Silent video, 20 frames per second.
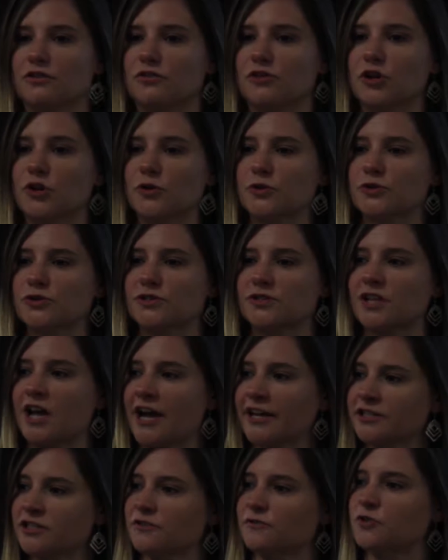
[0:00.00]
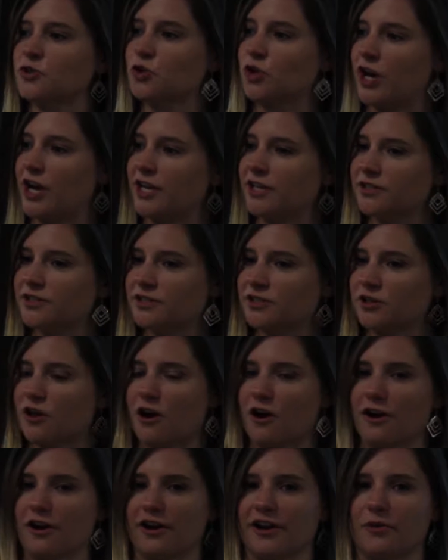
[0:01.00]
those kinds of traits
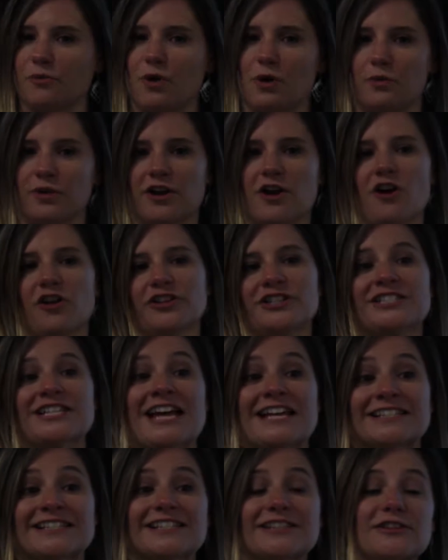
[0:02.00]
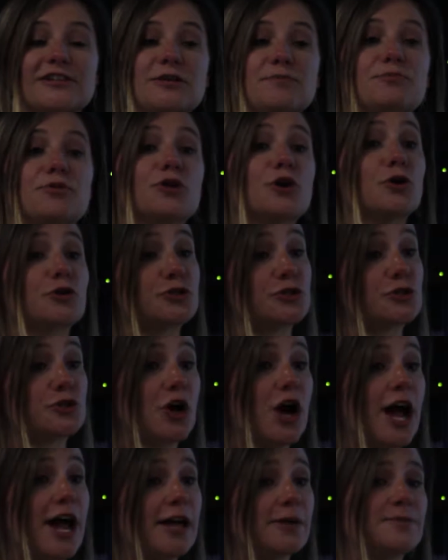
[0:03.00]
are what we call intensely
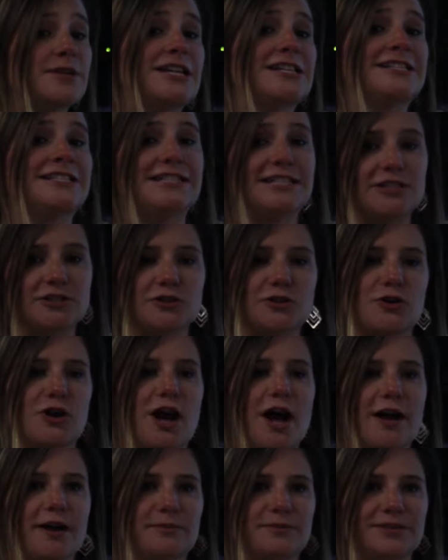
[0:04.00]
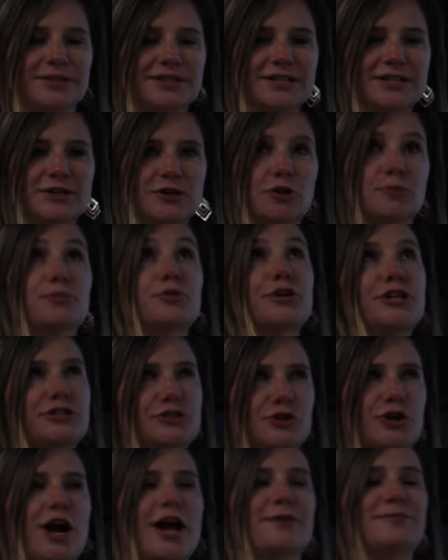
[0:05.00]
proscribed and described, or
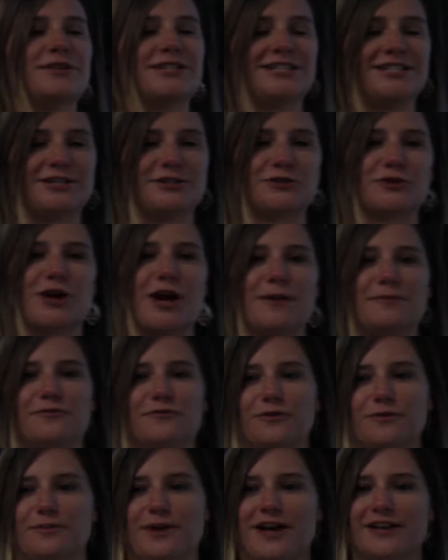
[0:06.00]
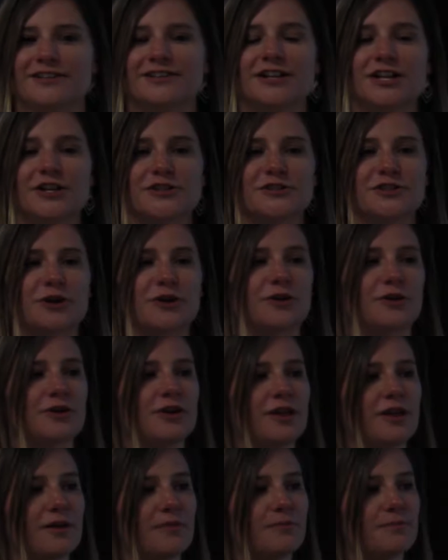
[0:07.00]
prescribed and described for men. So
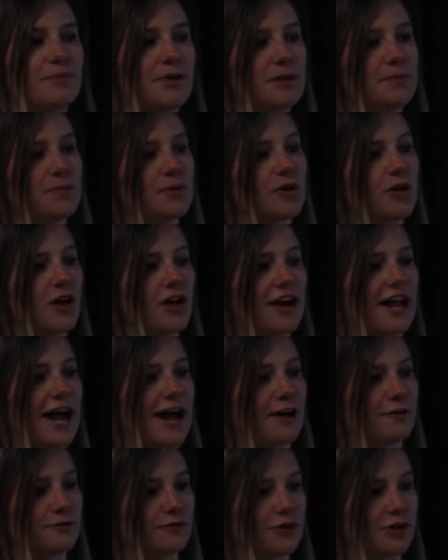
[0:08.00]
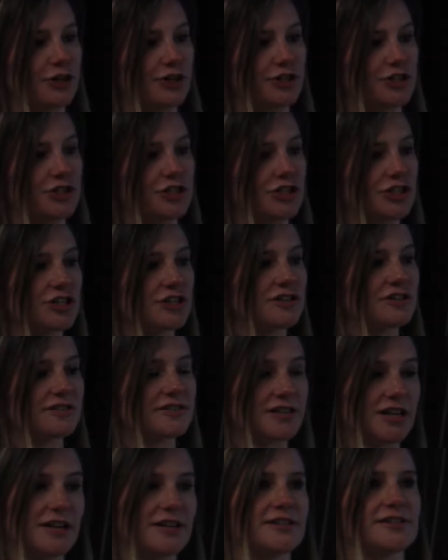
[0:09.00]
people on average,
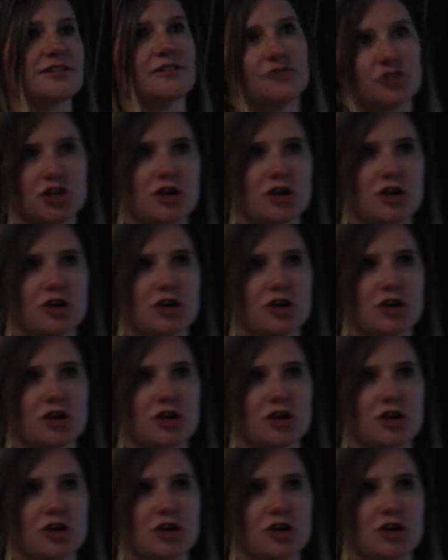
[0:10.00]
studies have